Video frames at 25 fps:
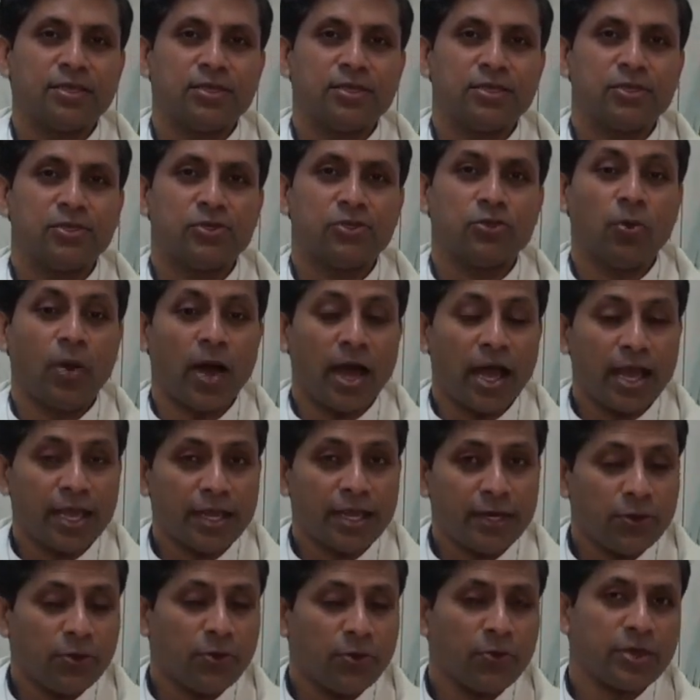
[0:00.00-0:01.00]
do I
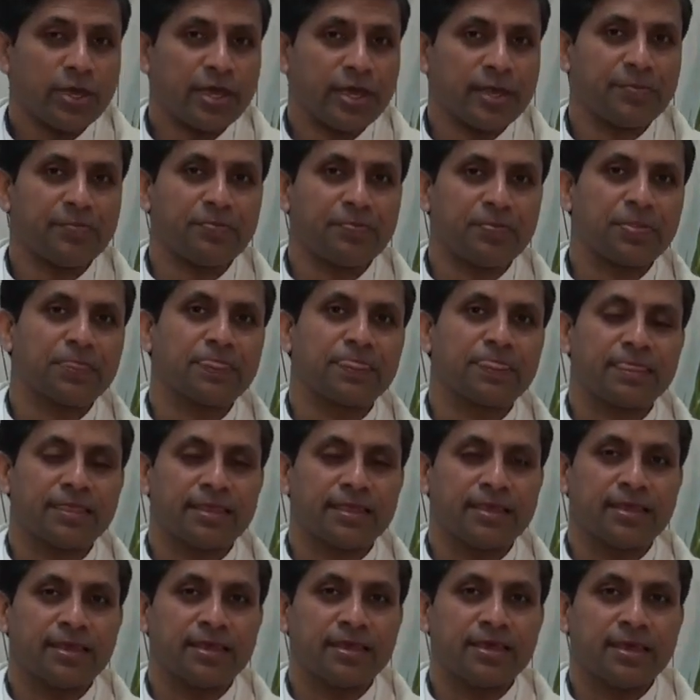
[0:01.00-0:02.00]
know him?
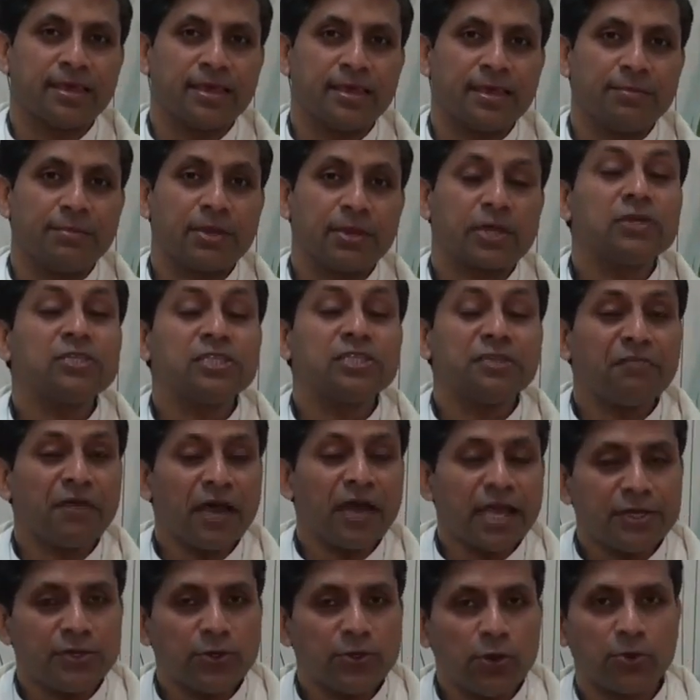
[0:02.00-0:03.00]
Because if
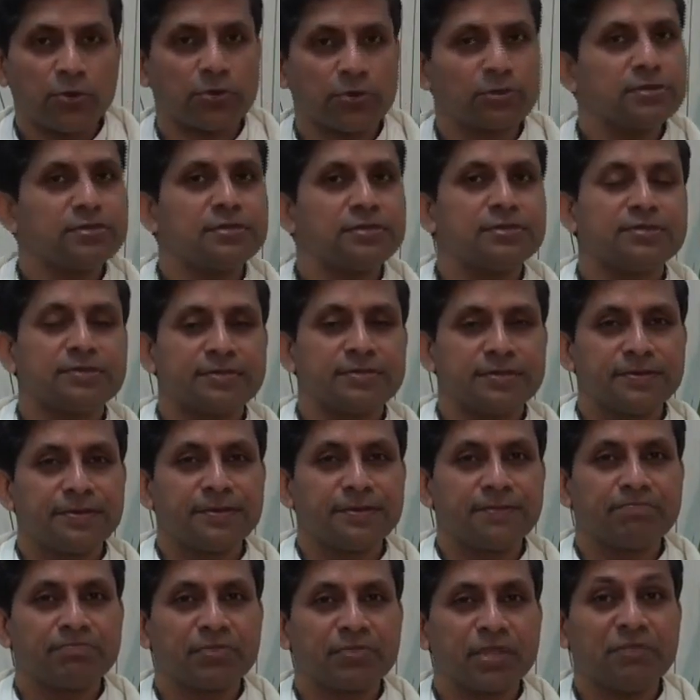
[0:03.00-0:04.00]
I don't,
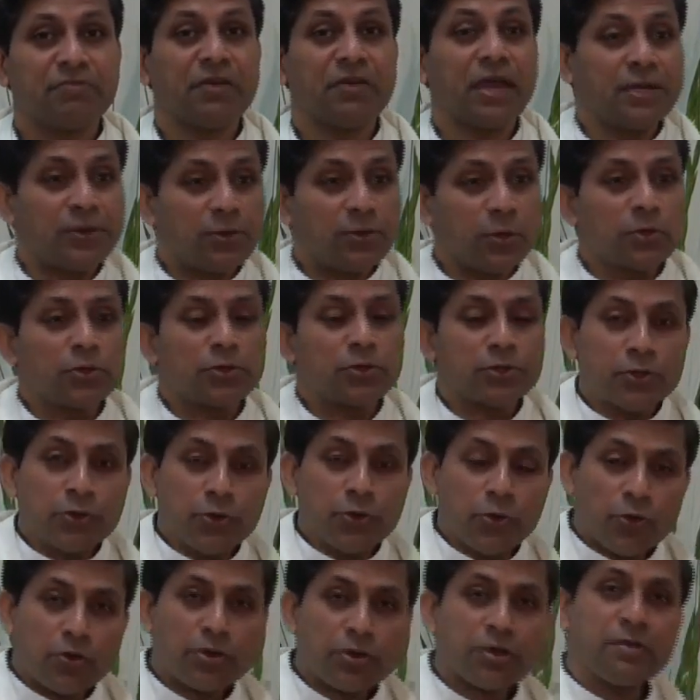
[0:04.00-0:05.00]
if I don't
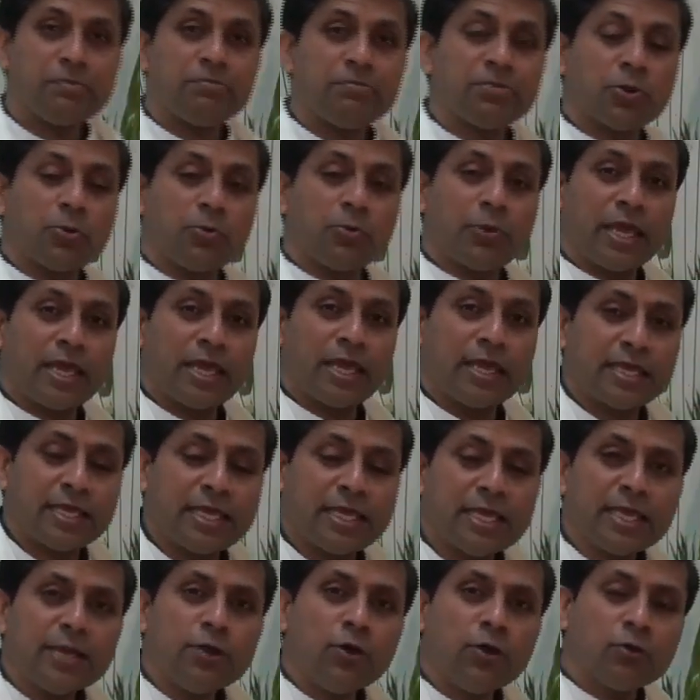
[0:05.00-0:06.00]
know him the way
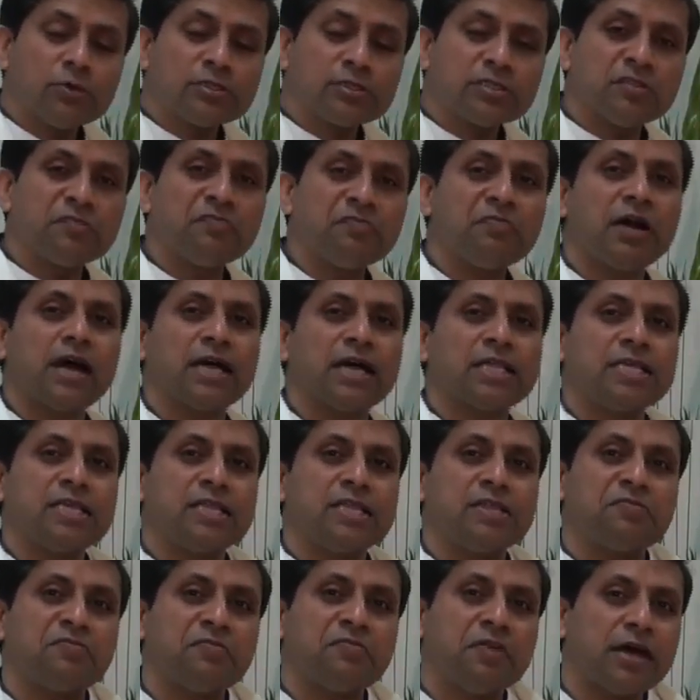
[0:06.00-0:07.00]
he knows the Father and
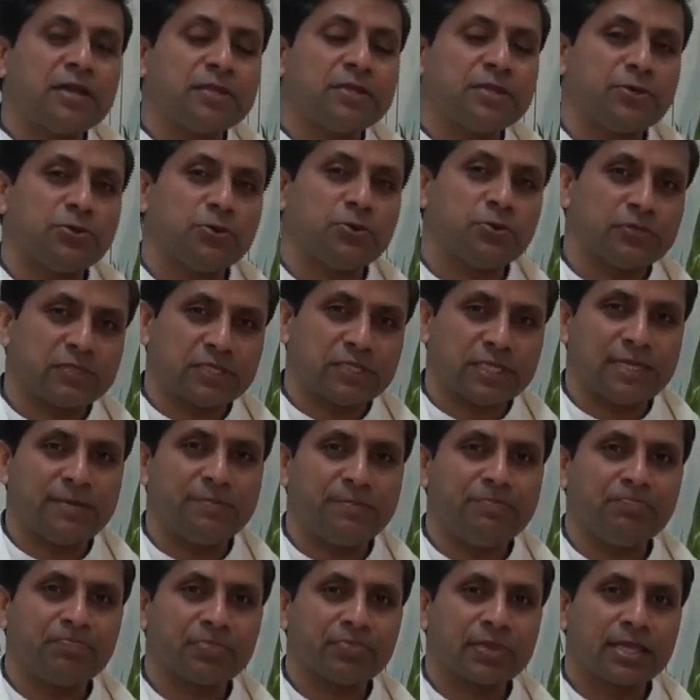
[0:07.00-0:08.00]
the Father knows
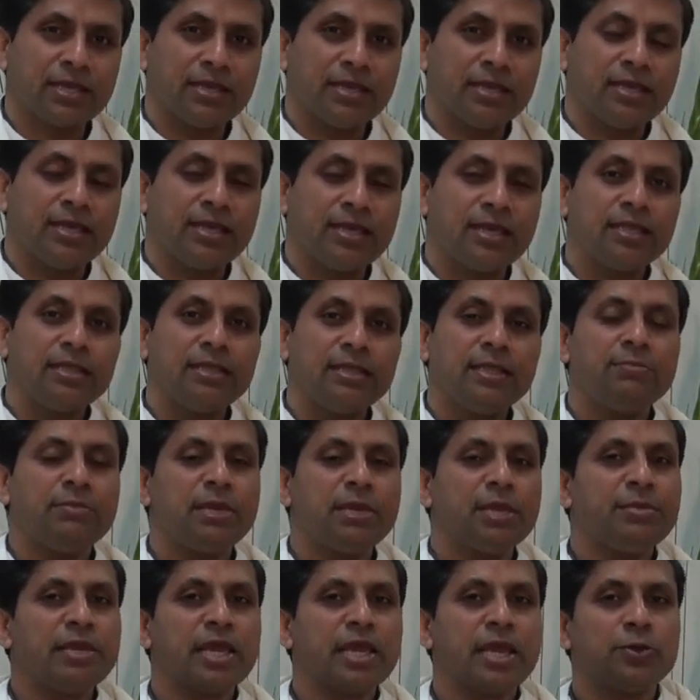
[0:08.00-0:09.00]
him, then
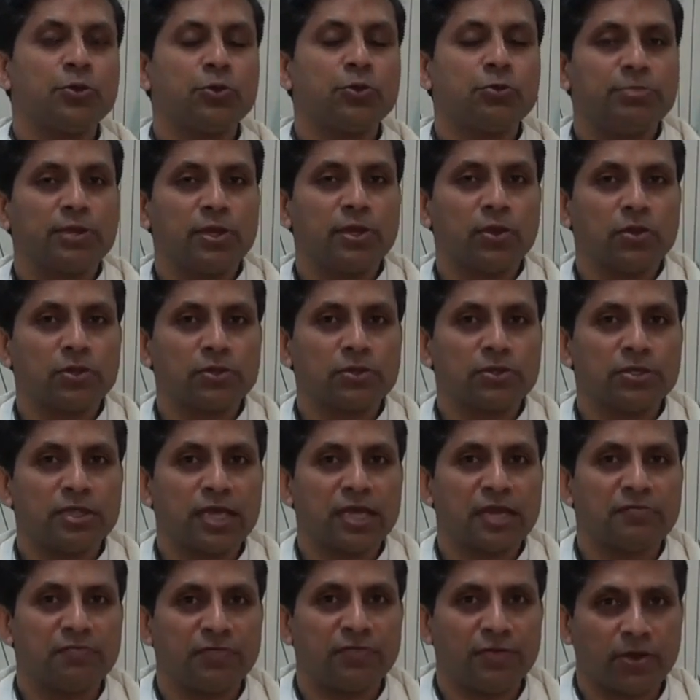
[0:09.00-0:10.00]
maybe I don't belong to
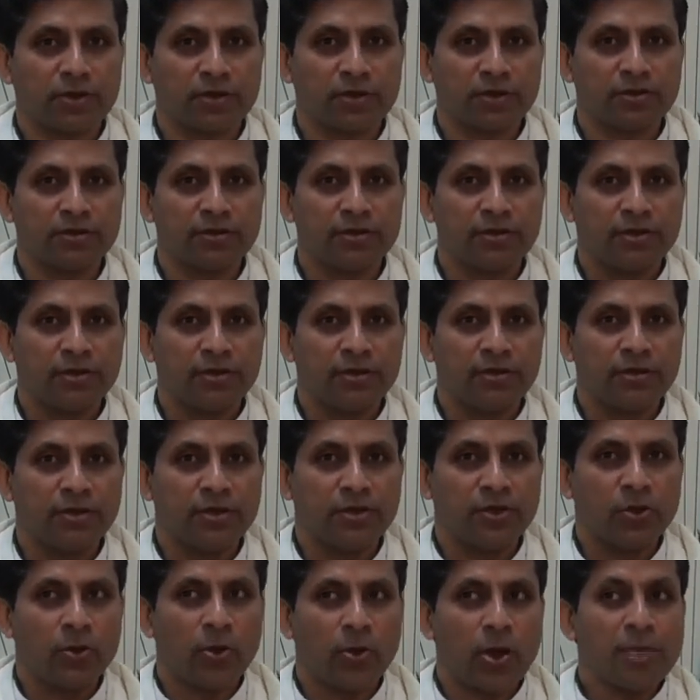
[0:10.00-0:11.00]
that flock.
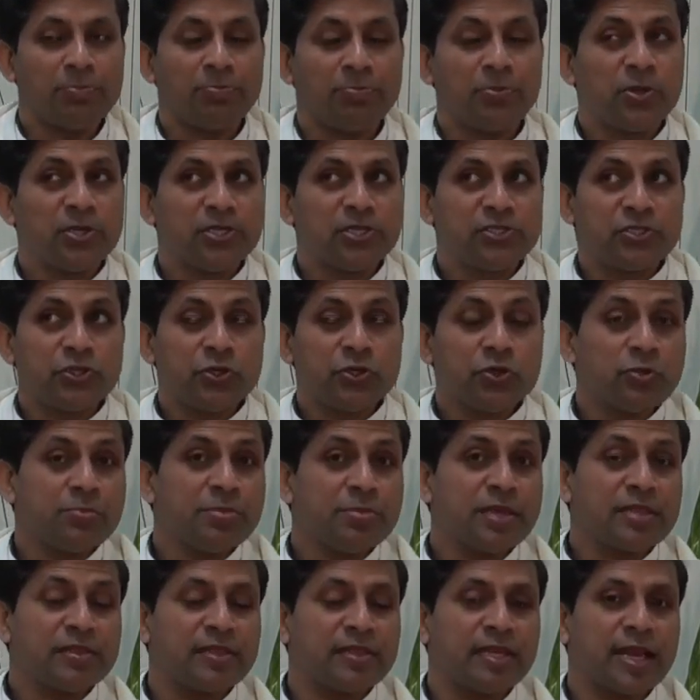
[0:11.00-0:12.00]
Or I'm
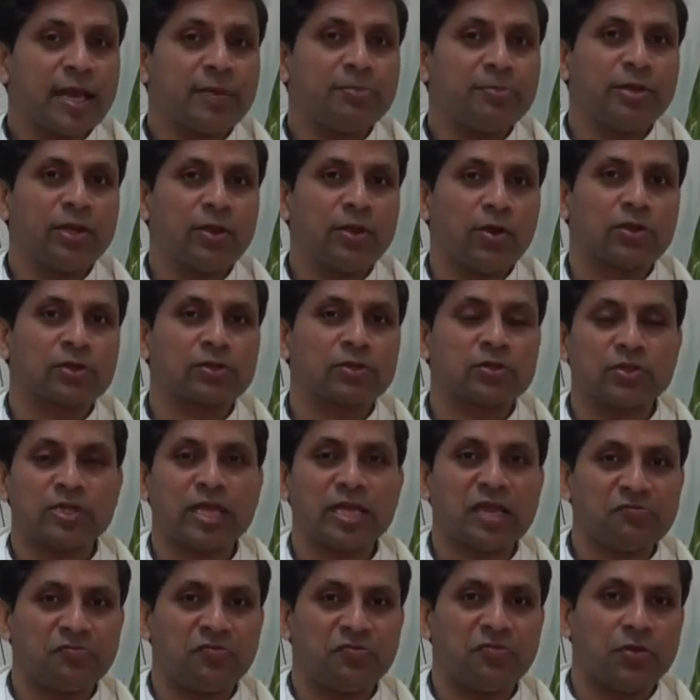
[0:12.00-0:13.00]
presuming that I belong to
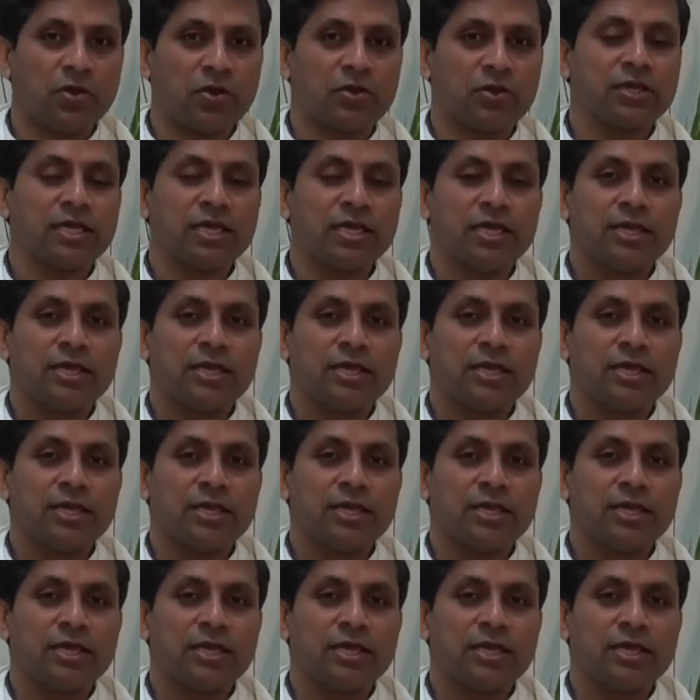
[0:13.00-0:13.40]
that flock,